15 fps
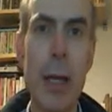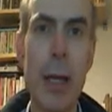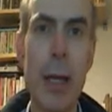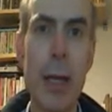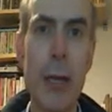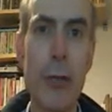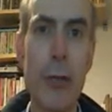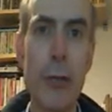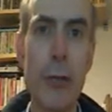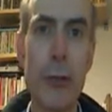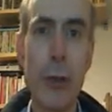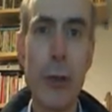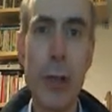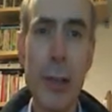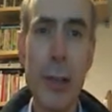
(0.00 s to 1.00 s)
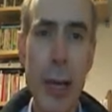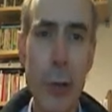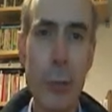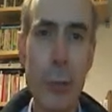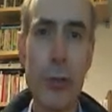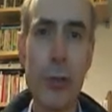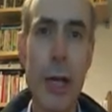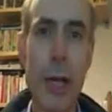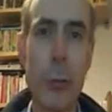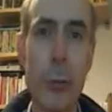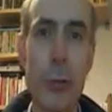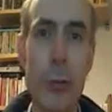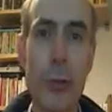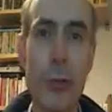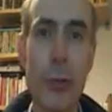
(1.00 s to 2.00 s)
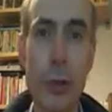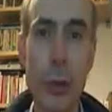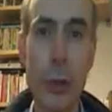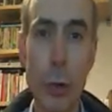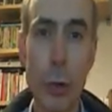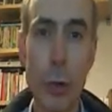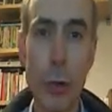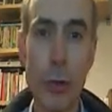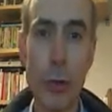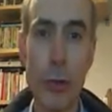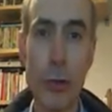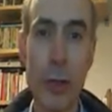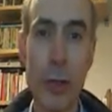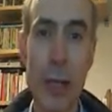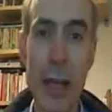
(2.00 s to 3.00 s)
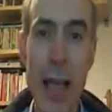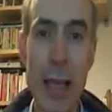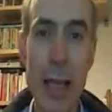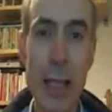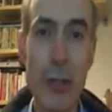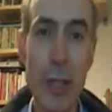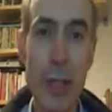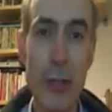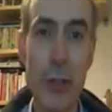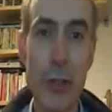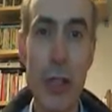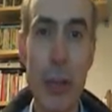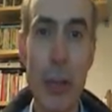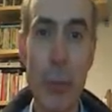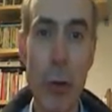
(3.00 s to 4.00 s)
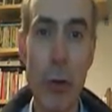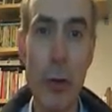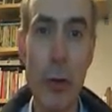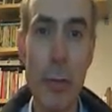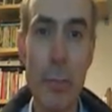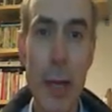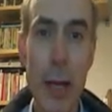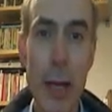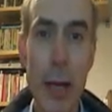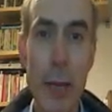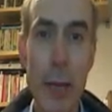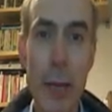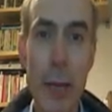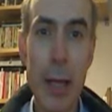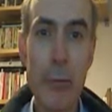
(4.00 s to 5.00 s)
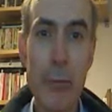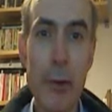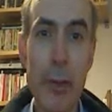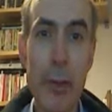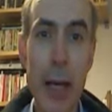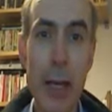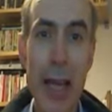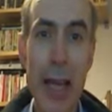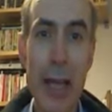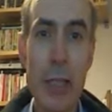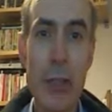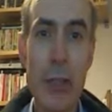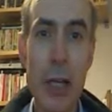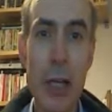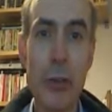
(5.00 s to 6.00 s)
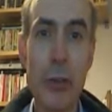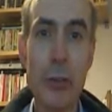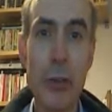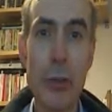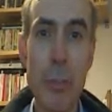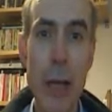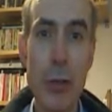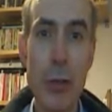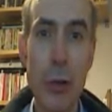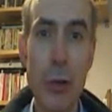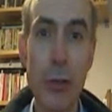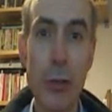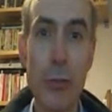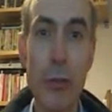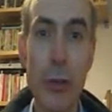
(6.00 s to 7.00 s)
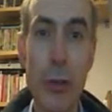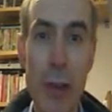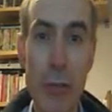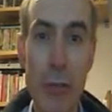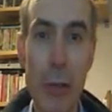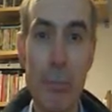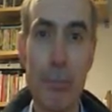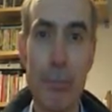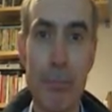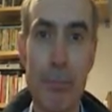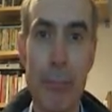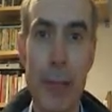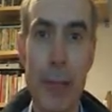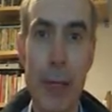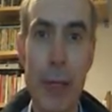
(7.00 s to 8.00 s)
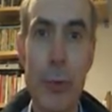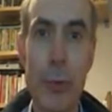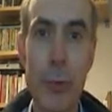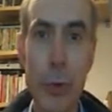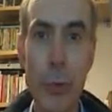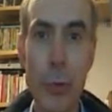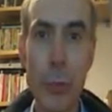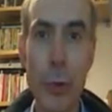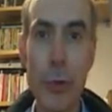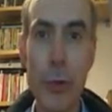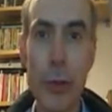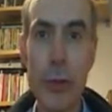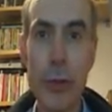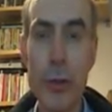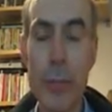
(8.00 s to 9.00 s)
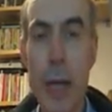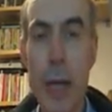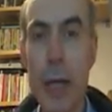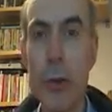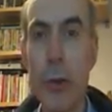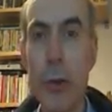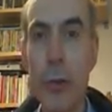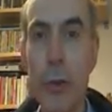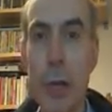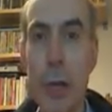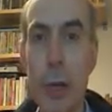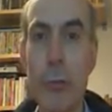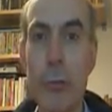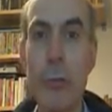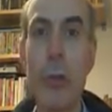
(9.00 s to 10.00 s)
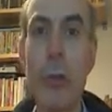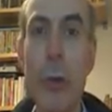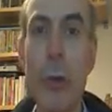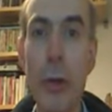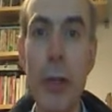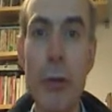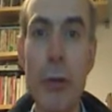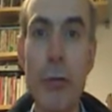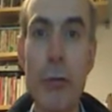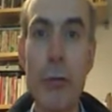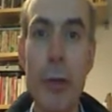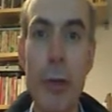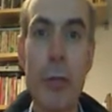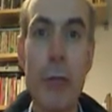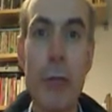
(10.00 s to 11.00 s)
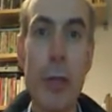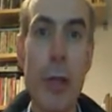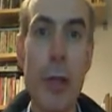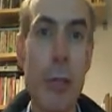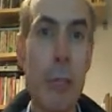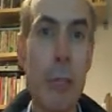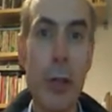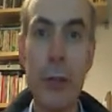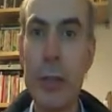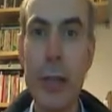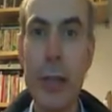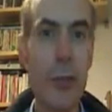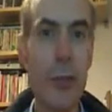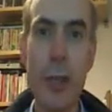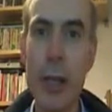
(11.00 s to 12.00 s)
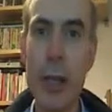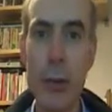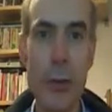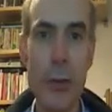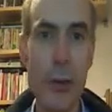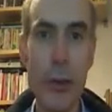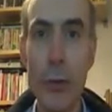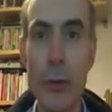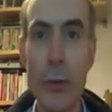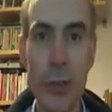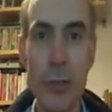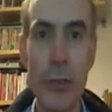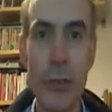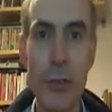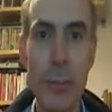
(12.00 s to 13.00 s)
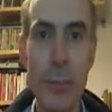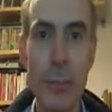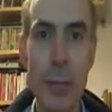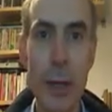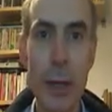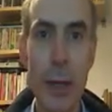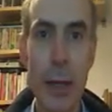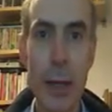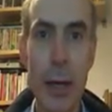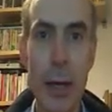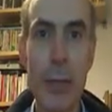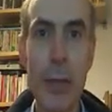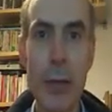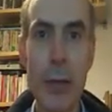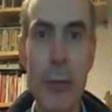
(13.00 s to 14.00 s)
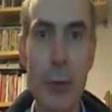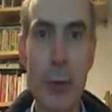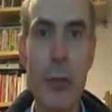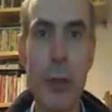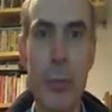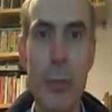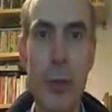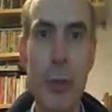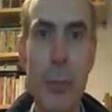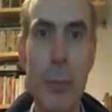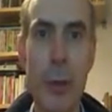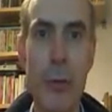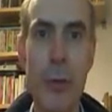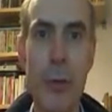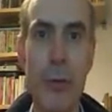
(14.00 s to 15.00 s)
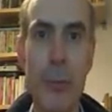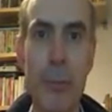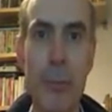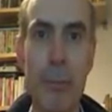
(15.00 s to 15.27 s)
is for a loud sound to cause an LED to come on, and for that LED to remain on forever. You just want it to remain on for long enough for the mixing engineer to notice and then do something about it.